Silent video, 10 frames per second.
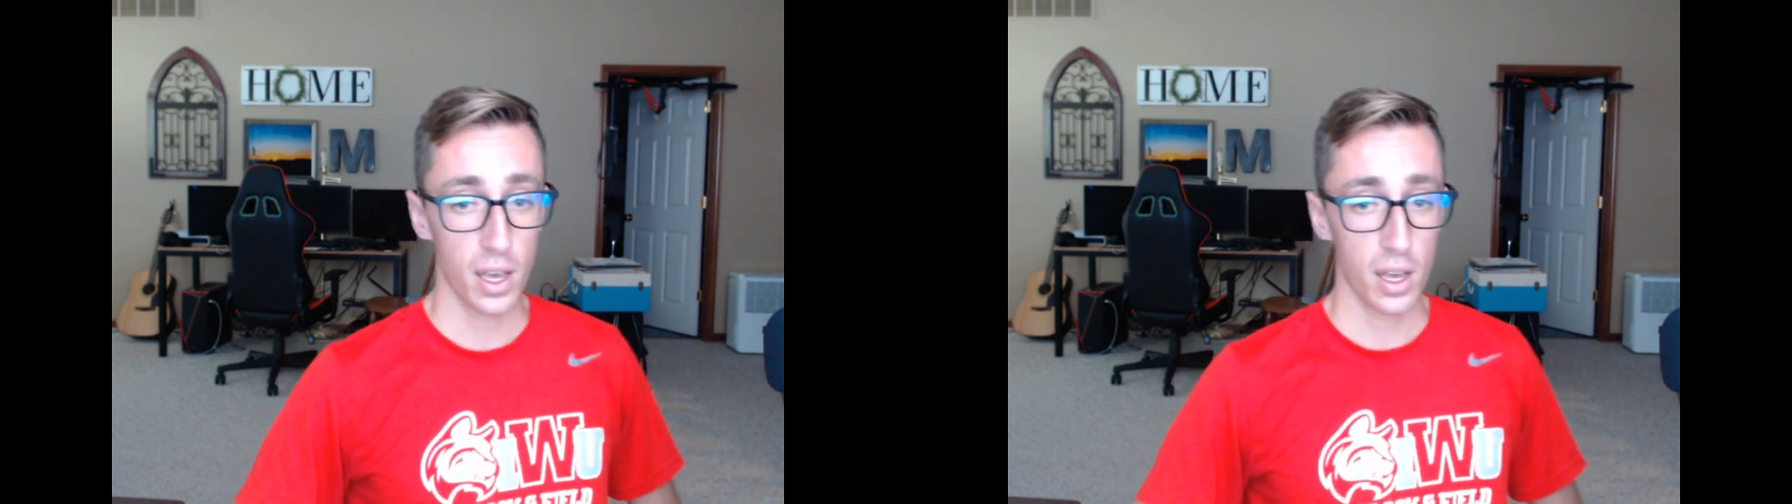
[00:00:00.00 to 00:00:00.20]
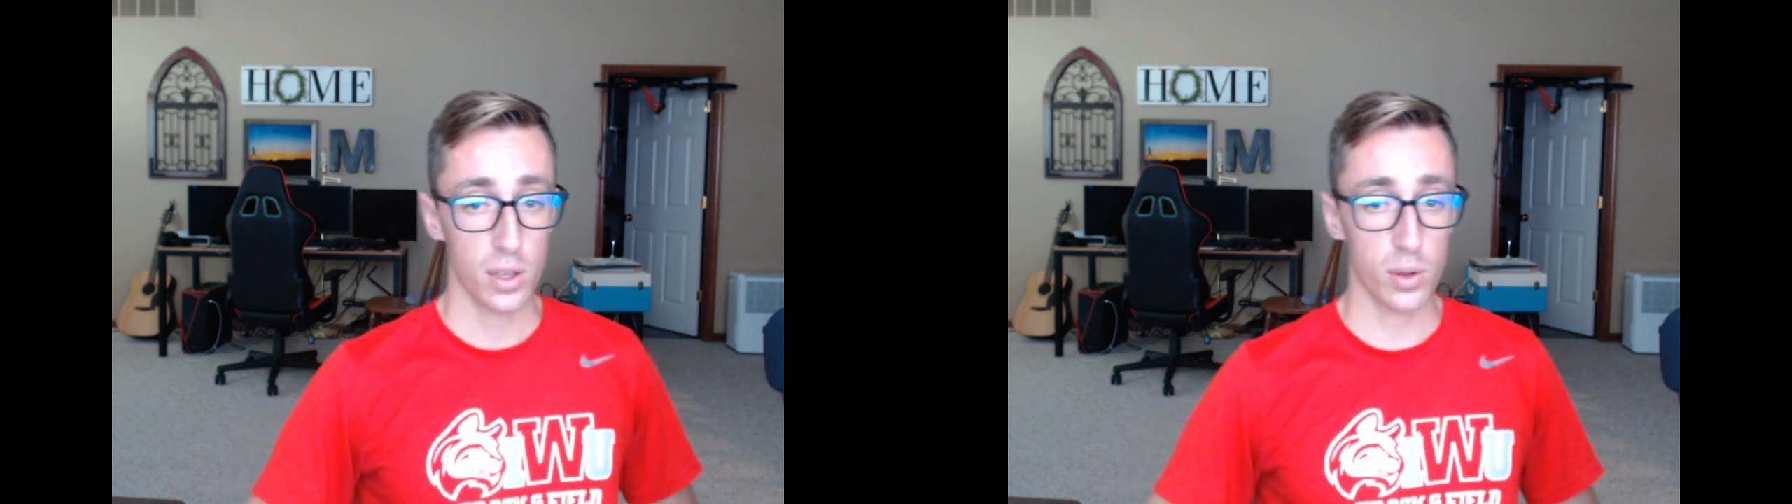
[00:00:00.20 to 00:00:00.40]

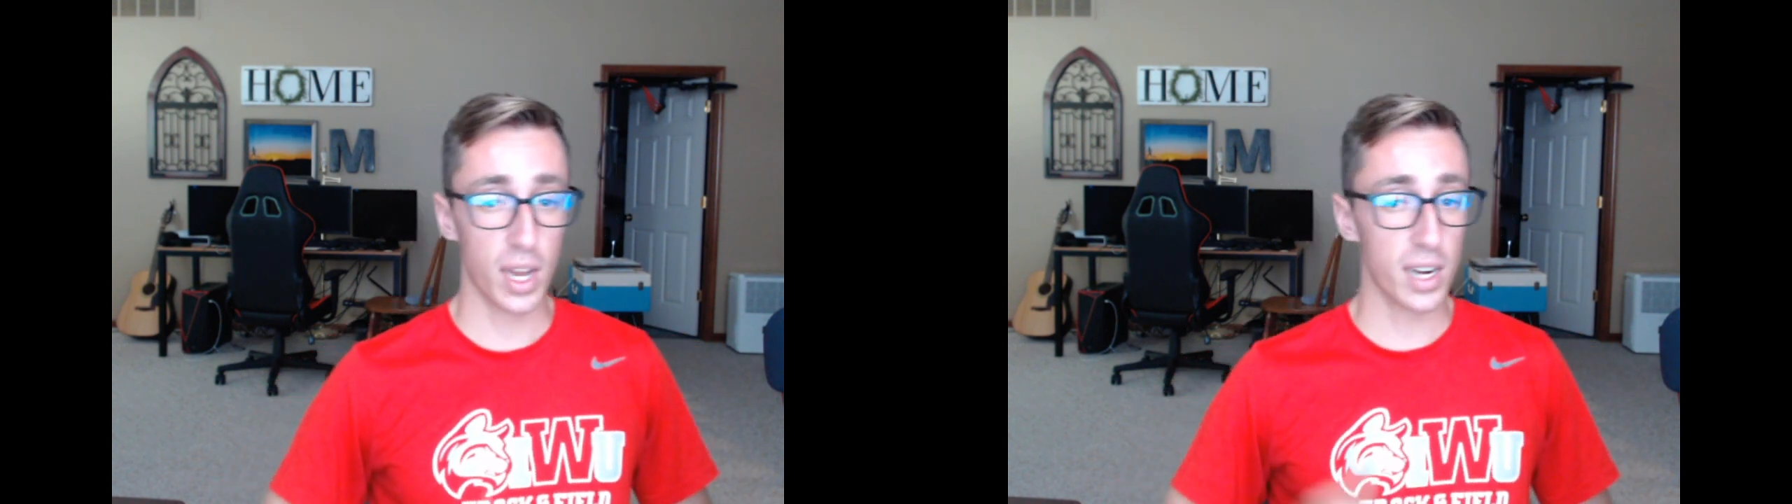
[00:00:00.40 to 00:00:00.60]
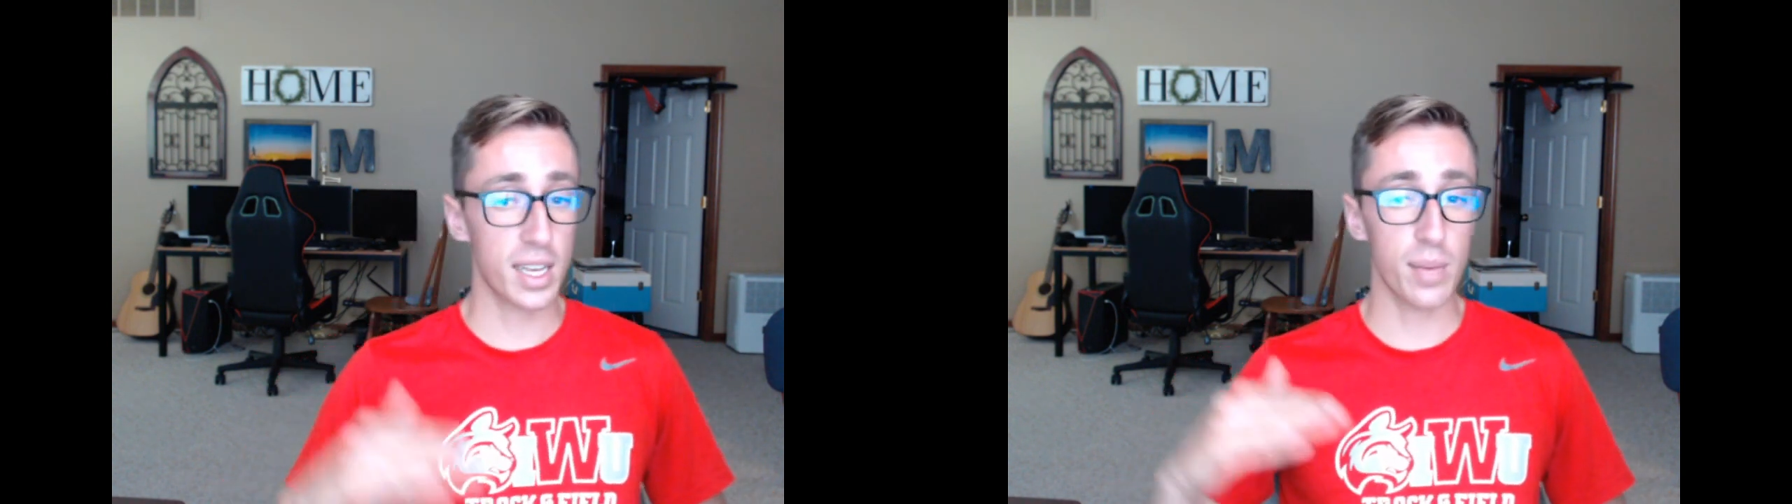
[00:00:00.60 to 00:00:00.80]
You got to
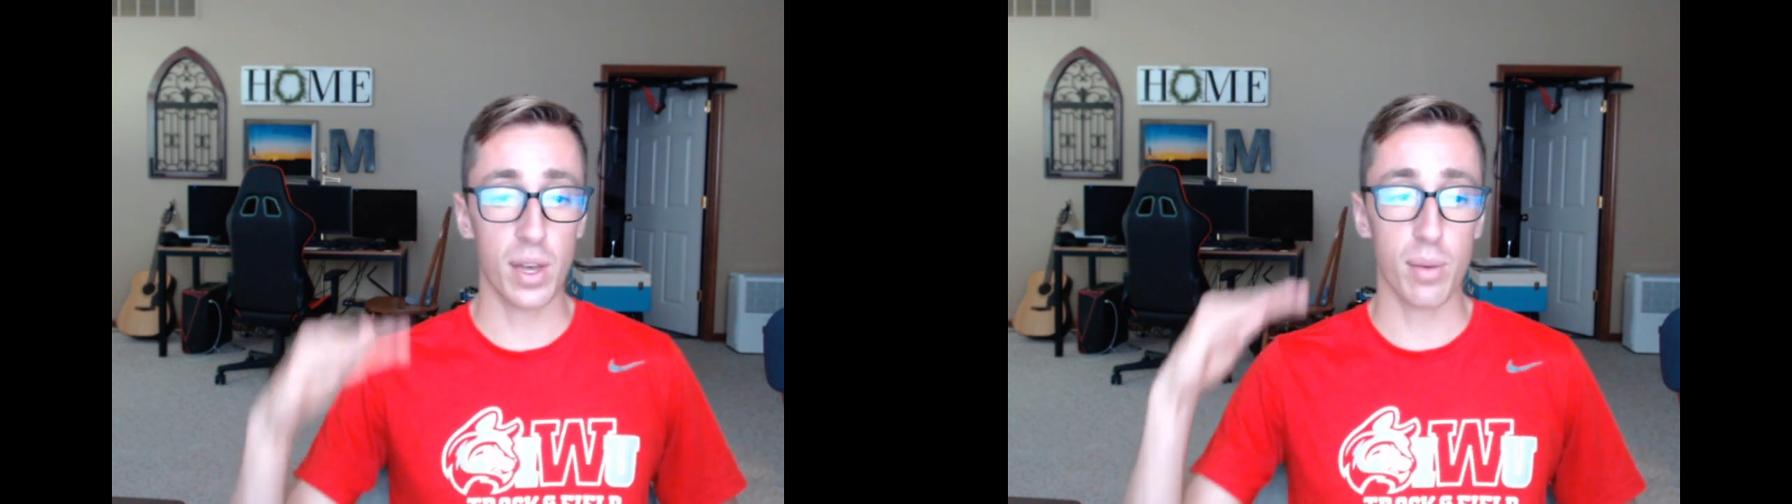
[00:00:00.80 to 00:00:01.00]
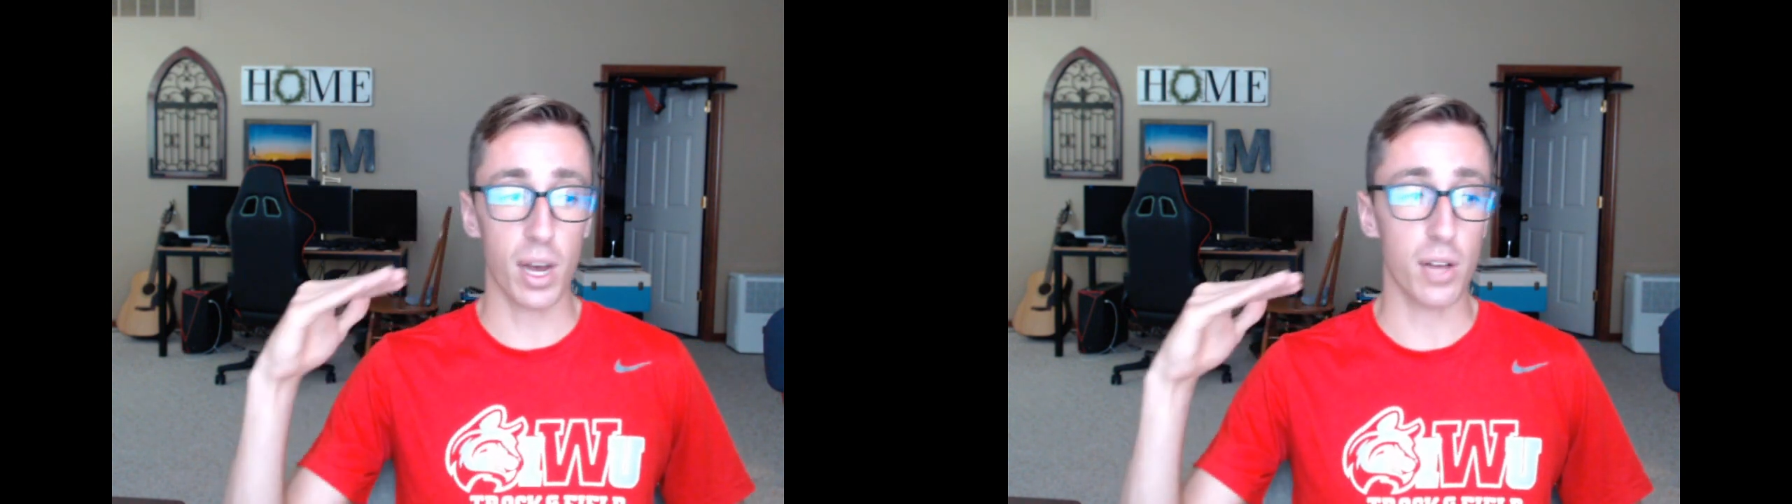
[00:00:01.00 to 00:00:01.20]
keep that
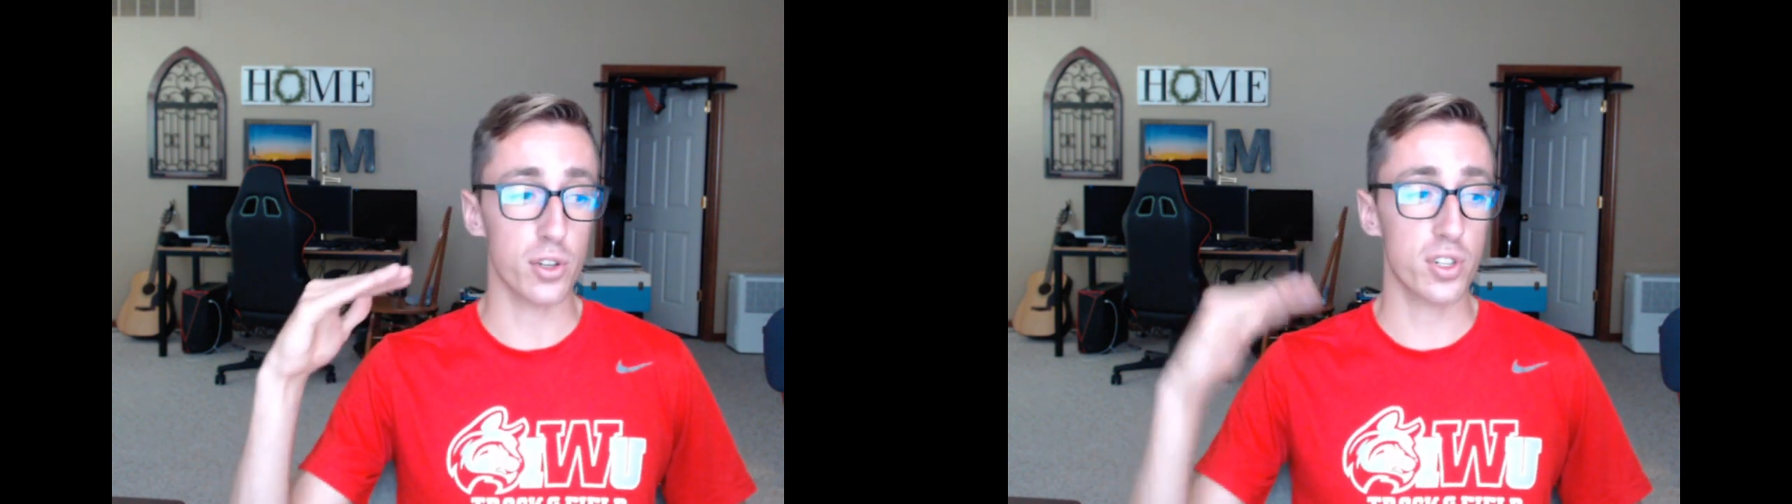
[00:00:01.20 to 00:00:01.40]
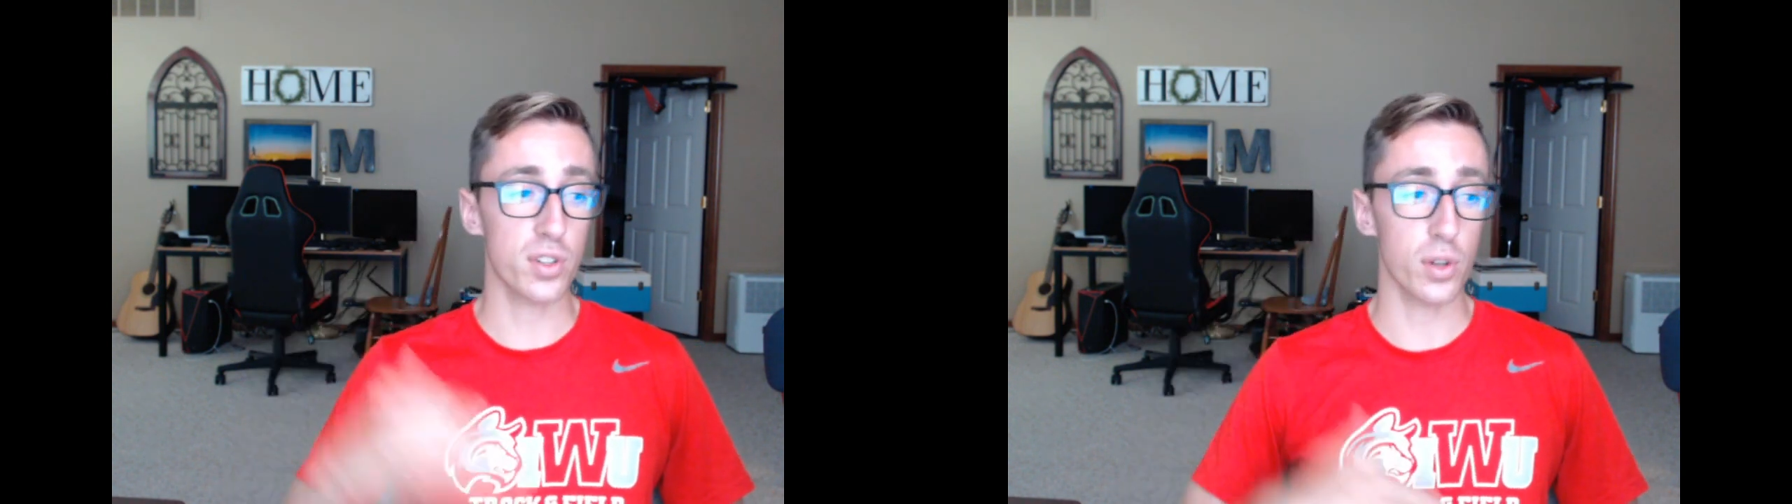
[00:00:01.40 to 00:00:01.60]
mileage
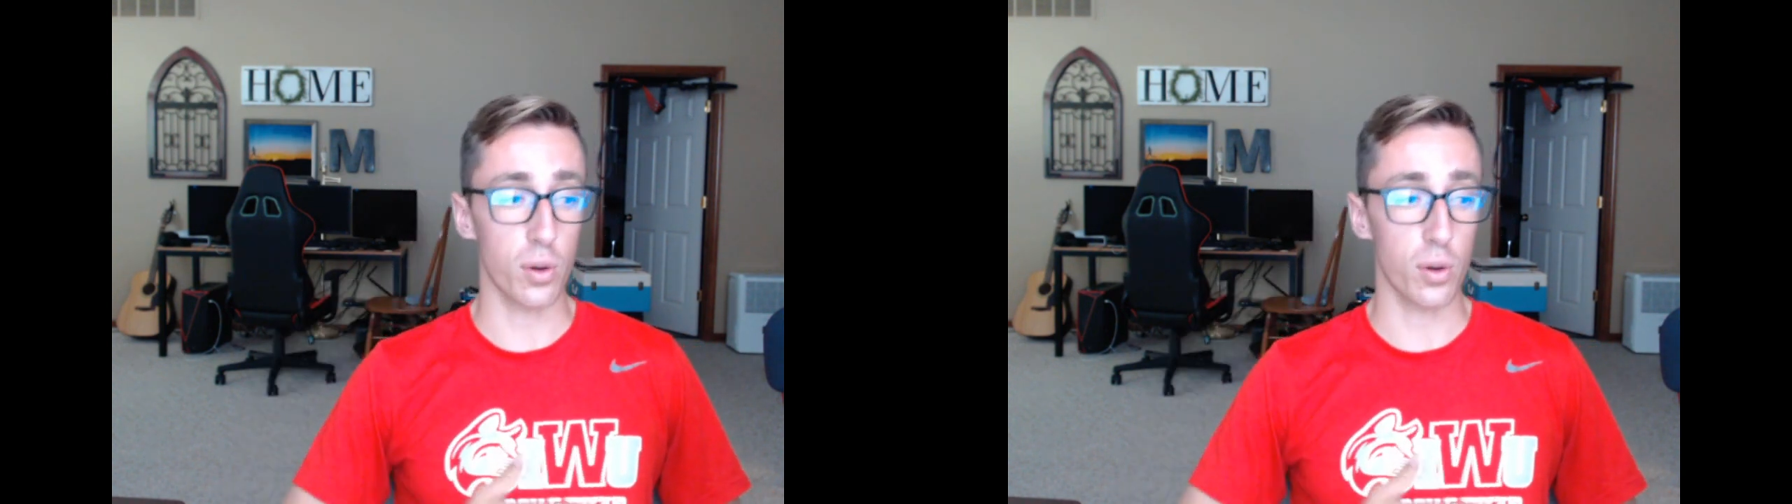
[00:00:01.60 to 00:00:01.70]
slow